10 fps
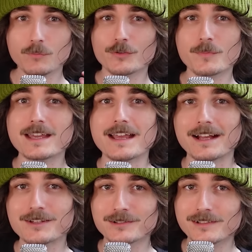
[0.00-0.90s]
come with me
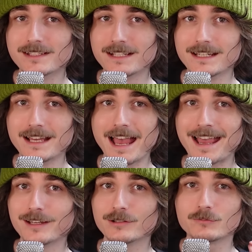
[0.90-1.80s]
and you'll see
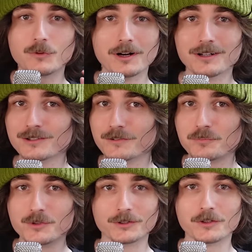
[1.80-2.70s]
a world of
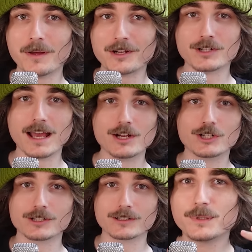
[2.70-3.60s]
pure
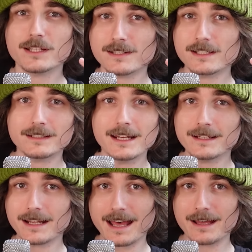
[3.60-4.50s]
imagination, because you'd
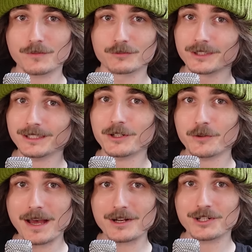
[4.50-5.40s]
need to have a really good
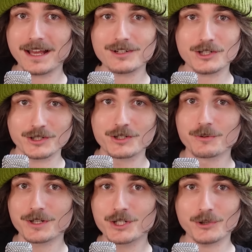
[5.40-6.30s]
imagination
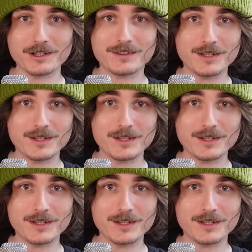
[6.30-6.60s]
to enjoy